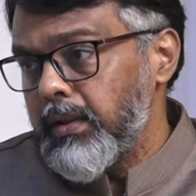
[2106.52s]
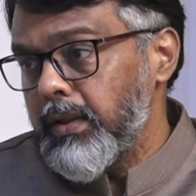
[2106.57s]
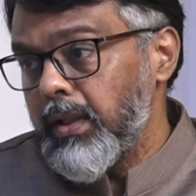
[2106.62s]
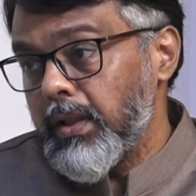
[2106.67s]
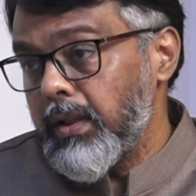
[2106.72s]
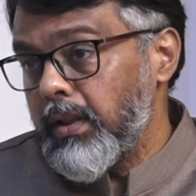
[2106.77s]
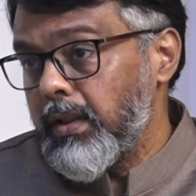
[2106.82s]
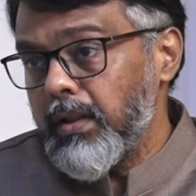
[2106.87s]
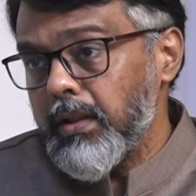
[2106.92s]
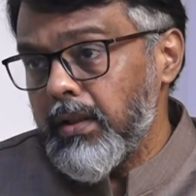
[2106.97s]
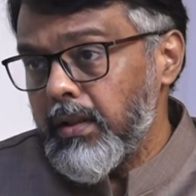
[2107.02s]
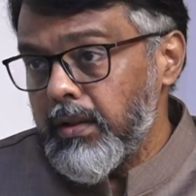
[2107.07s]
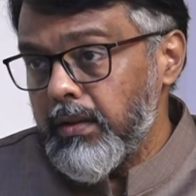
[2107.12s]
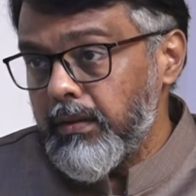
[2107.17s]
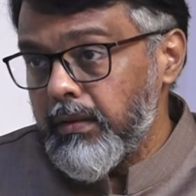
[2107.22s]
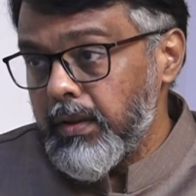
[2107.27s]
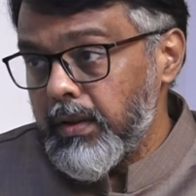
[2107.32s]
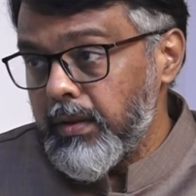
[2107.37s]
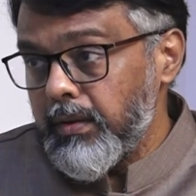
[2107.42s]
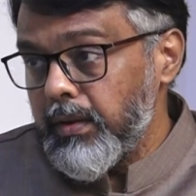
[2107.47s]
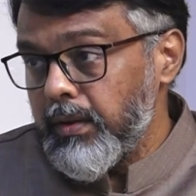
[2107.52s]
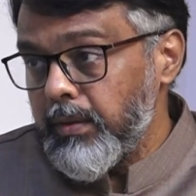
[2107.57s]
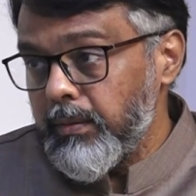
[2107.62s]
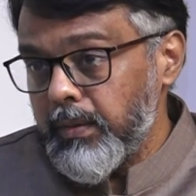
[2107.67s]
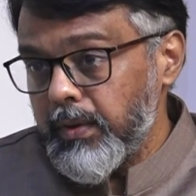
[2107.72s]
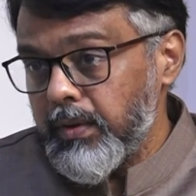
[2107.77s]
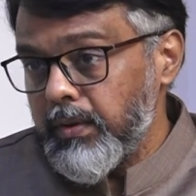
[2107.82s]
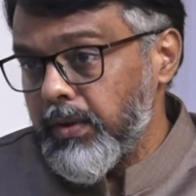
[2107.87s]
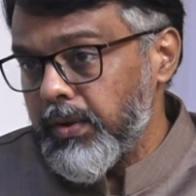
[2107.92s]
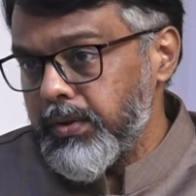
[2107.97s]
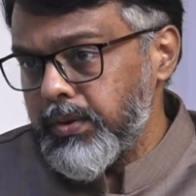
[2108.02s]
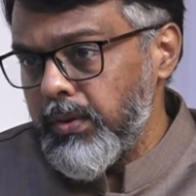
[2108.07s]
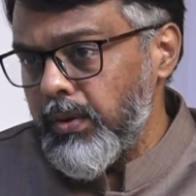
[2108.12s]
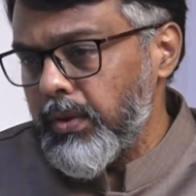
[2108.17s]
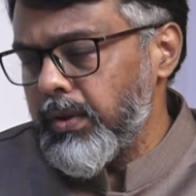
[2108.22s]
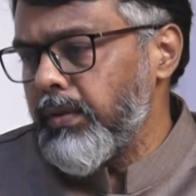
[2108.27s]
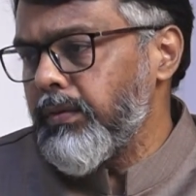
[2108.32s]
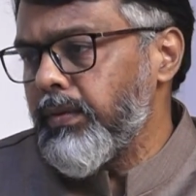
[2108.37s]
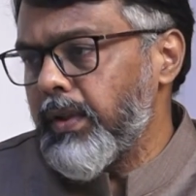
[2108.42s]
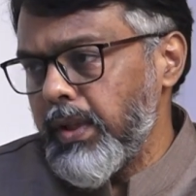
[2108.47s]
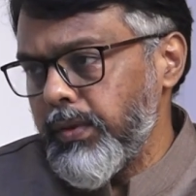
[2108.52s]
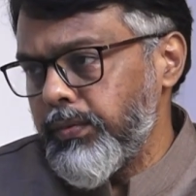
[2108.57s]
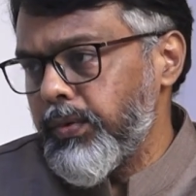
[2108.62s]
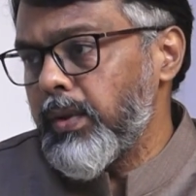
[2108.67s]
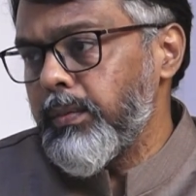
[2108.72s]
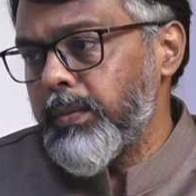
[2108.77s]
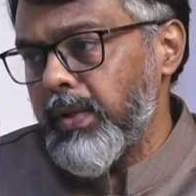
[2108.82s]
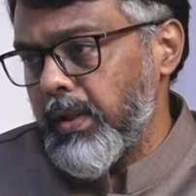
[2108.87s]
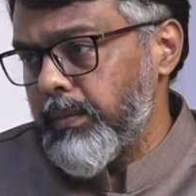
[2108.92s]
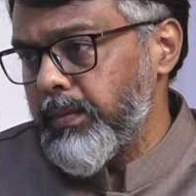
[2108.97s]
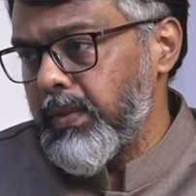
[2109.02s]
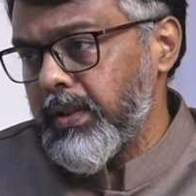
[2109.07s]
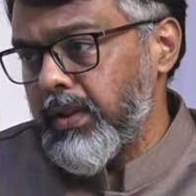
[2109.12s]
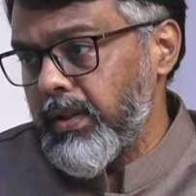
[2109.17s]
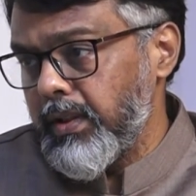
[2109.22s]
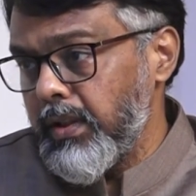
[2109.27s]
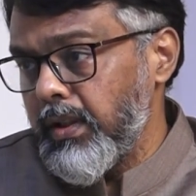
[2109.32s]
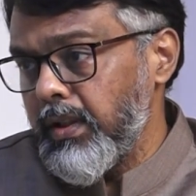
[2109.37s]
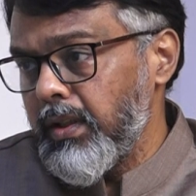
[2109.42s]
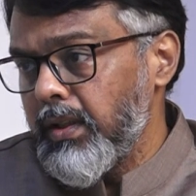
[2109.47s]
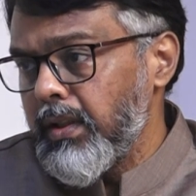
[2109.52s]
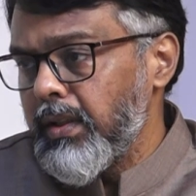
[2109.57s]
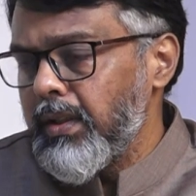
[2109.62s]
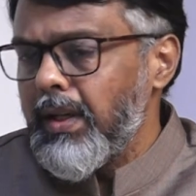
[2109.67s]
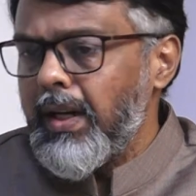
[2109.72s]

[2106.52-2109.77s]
That caused a lot of worry for Mahatma Gandhi.